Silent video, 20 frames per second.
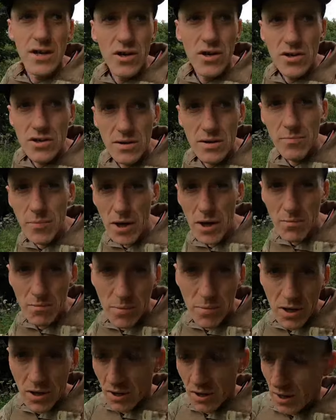it used to
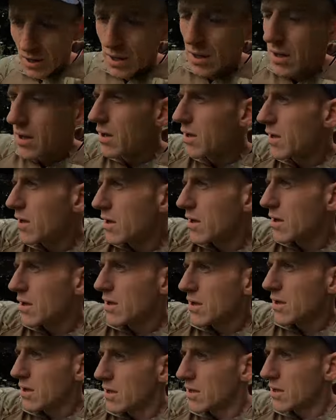pump
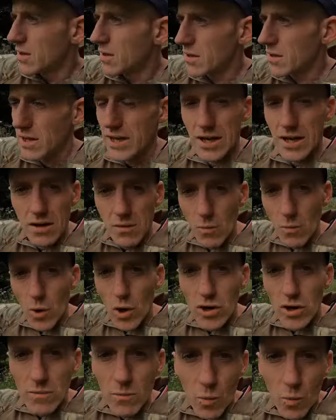like
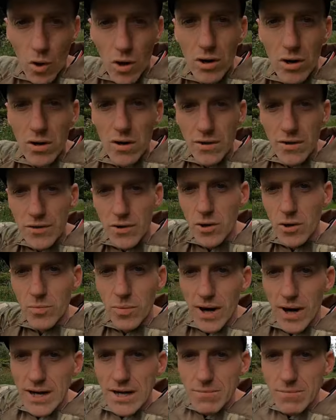warm water through
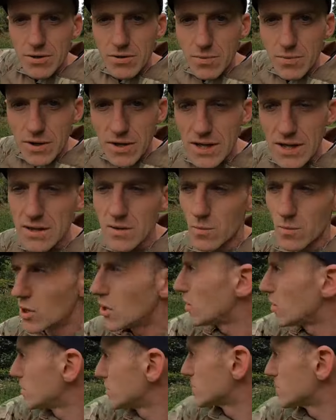pipes within the
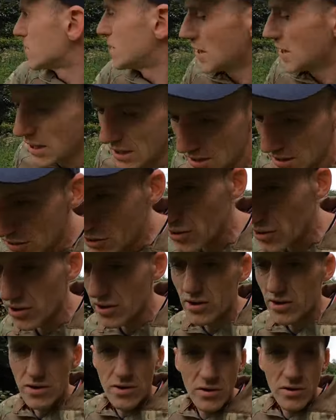walls, so they
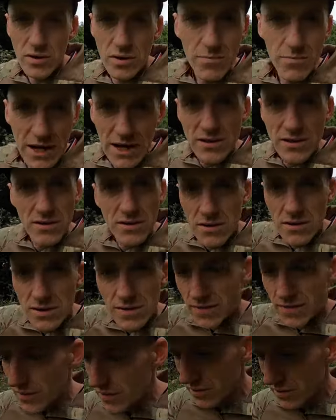could grow amazing like
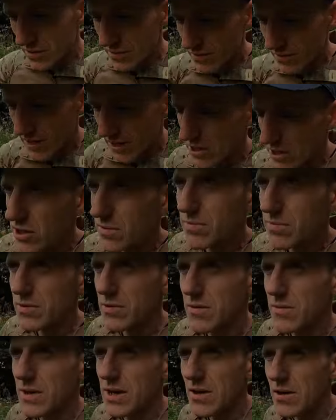fruits and
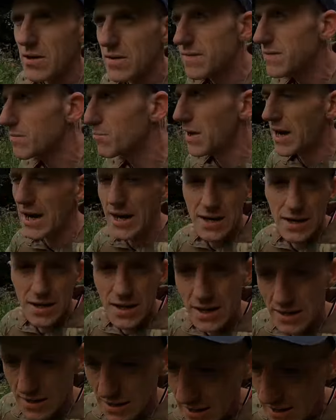vegetables quite often back at
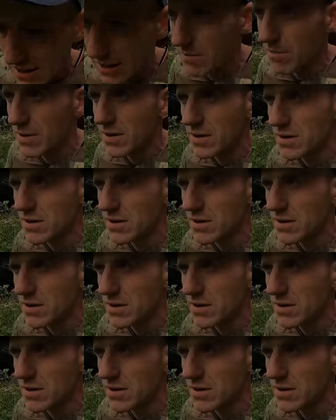that time.